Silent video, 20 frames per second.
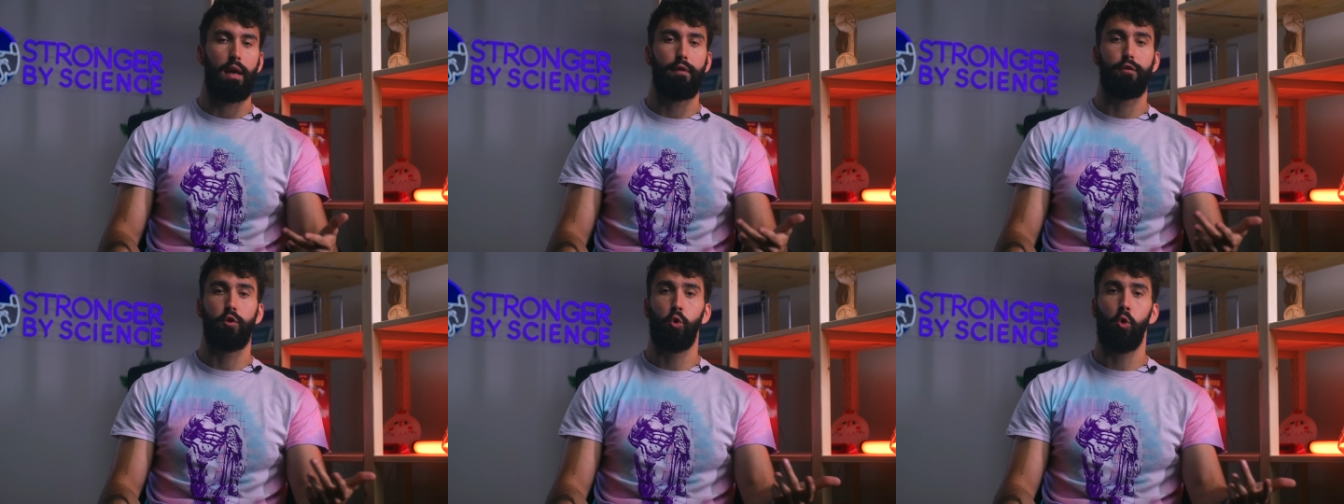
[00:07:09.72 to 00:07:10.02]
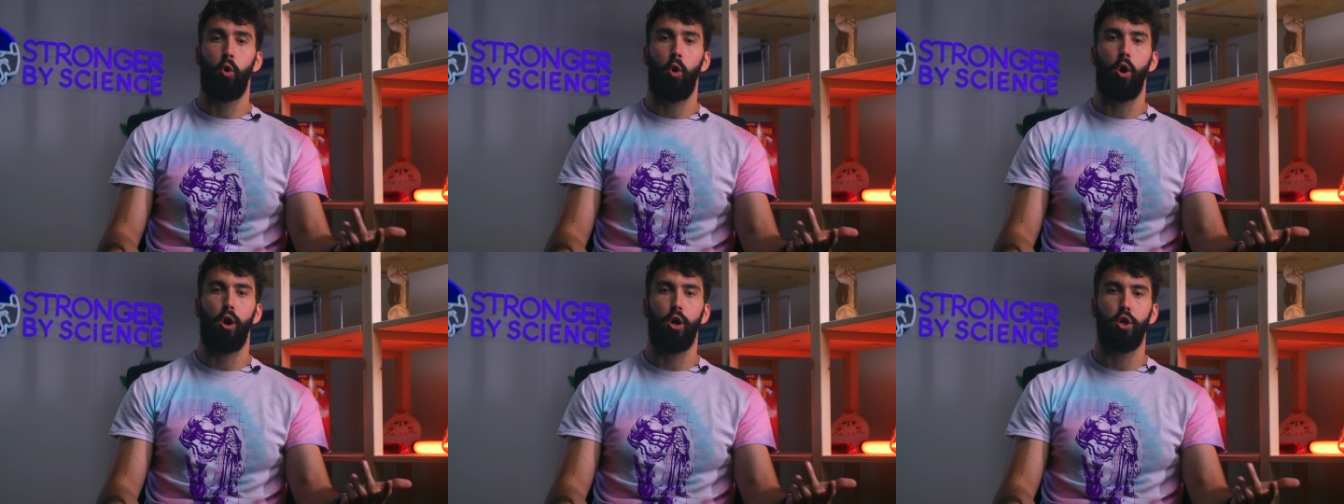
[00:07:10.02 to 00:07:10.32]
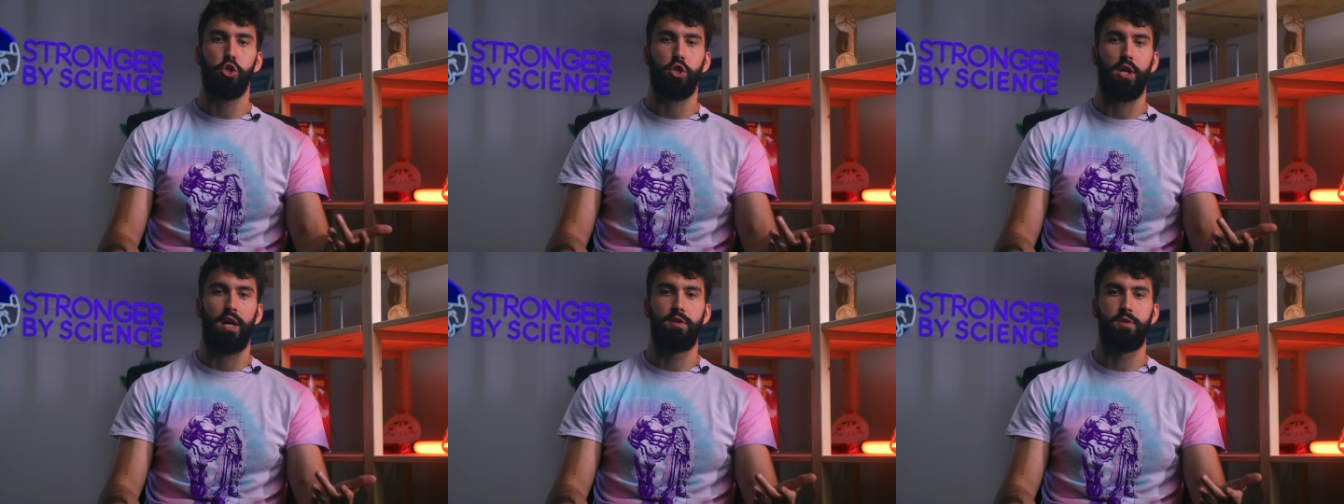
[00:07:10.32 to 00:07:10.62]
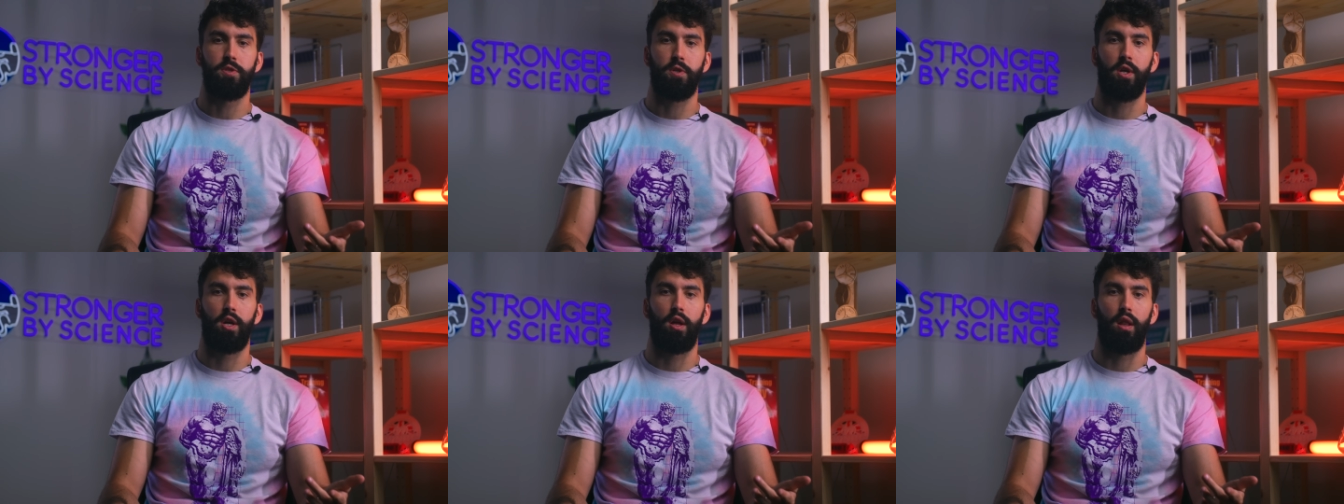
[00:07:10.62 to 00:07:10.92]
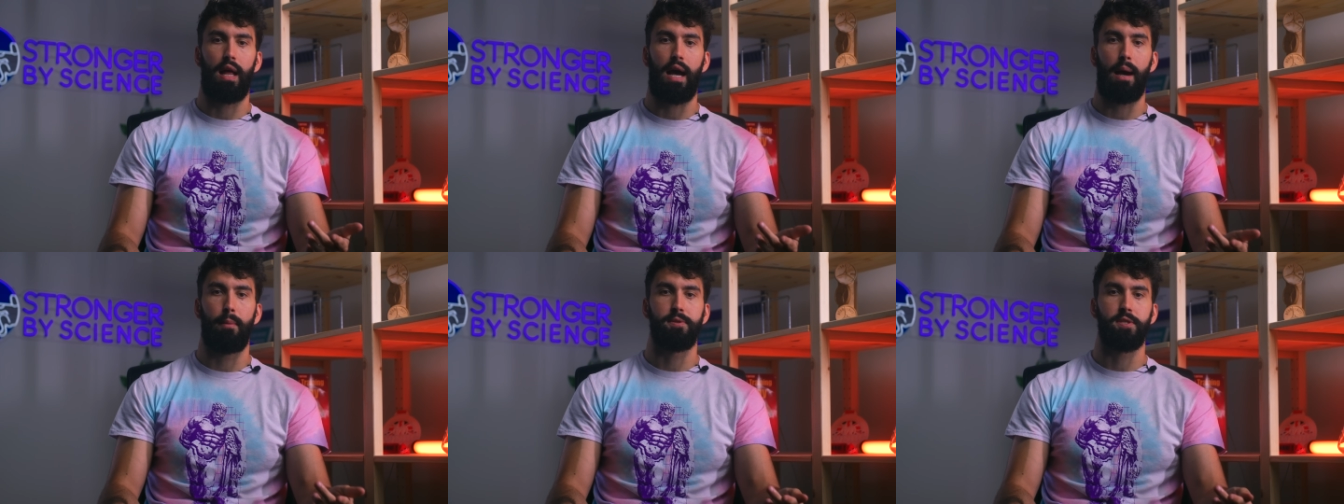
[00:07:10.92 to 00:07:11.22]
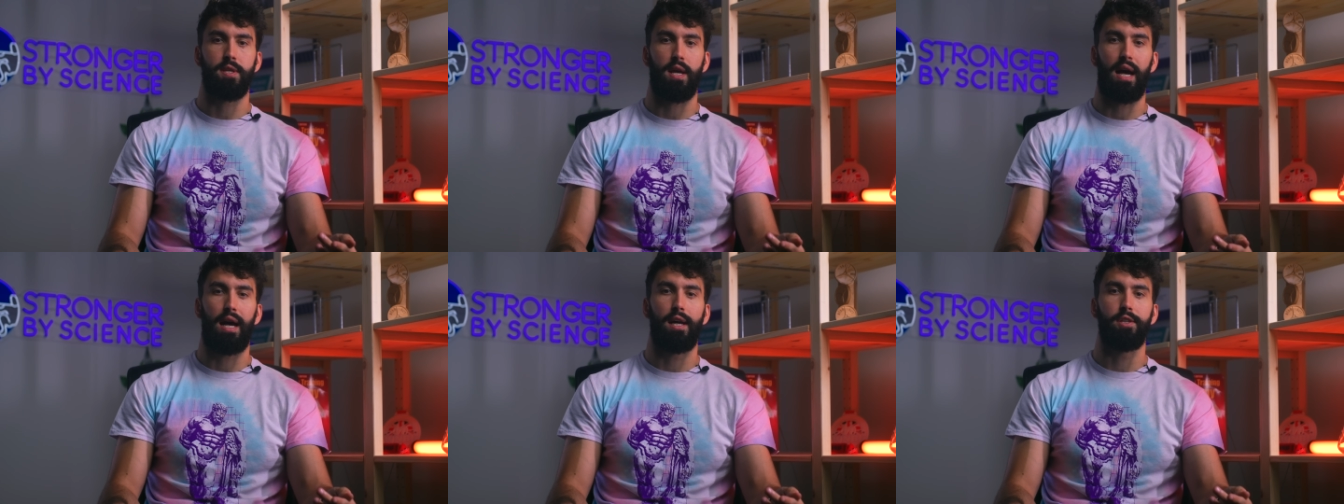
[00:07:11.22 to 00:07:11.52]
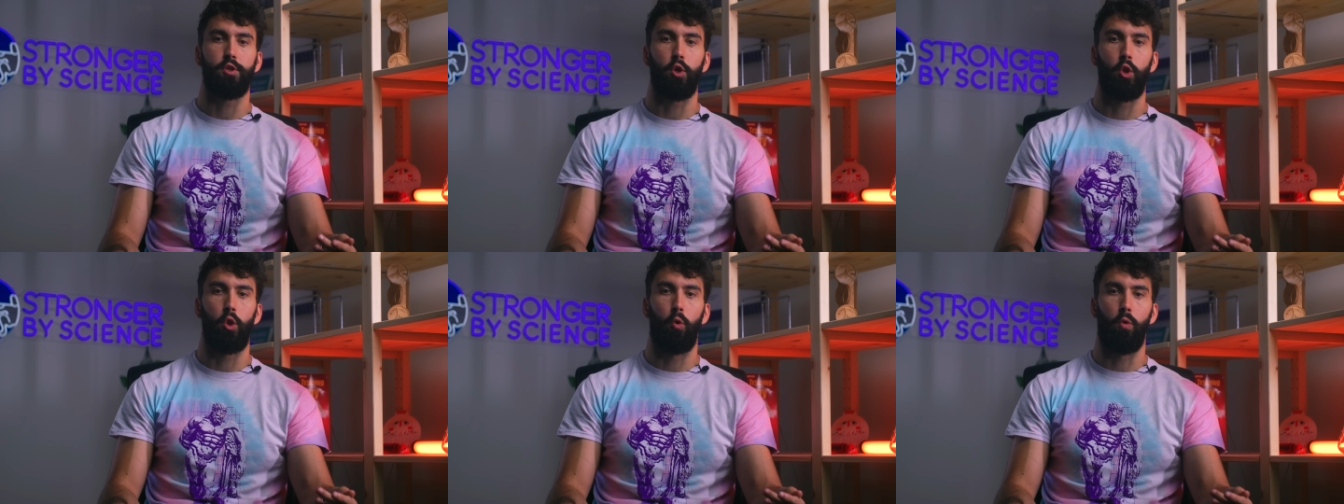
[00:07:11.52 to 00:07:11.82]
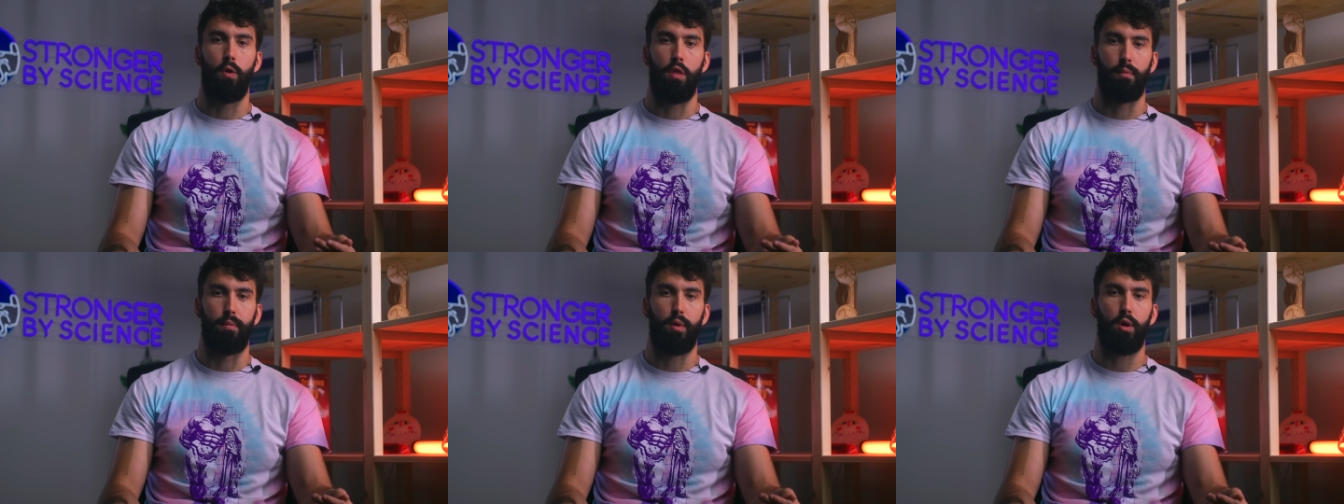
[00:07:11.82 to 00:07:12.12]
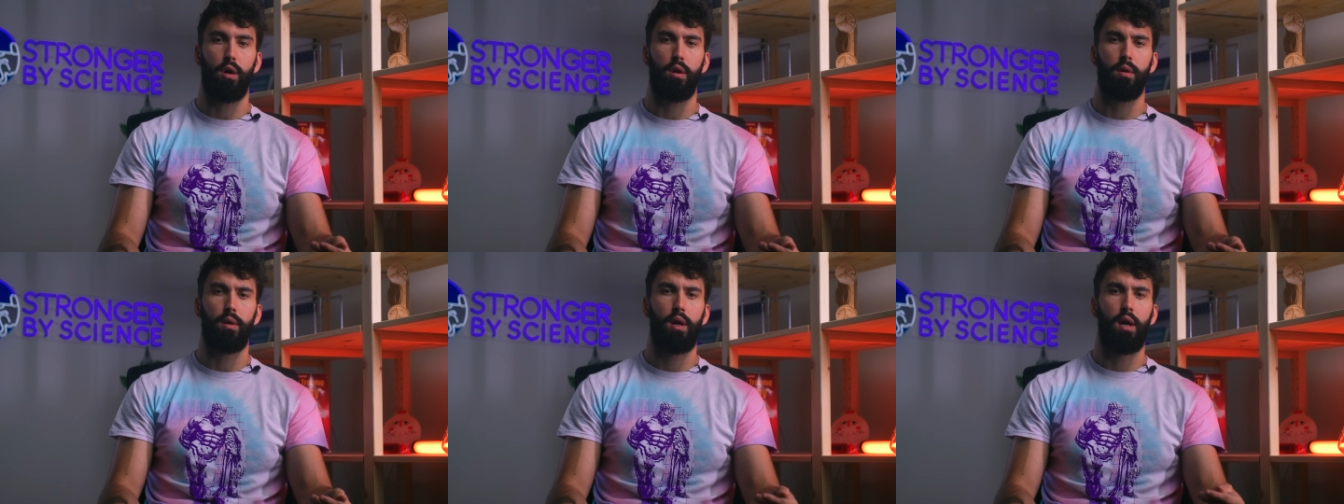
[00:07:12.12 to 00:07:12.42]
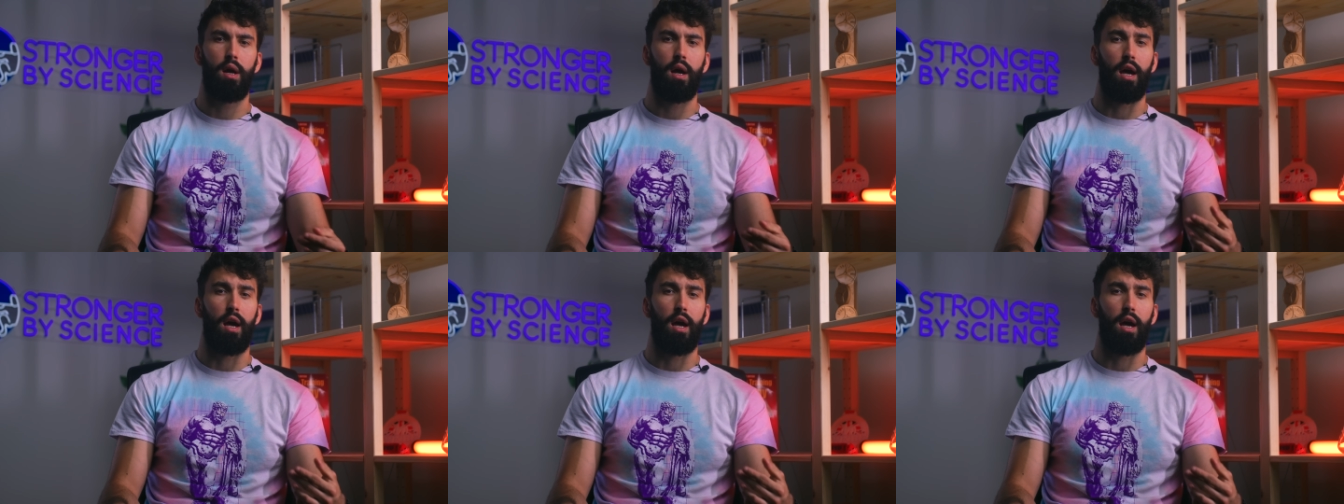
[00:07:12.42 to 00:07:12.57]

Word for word: If your arch tends to collapse as you lower the bar,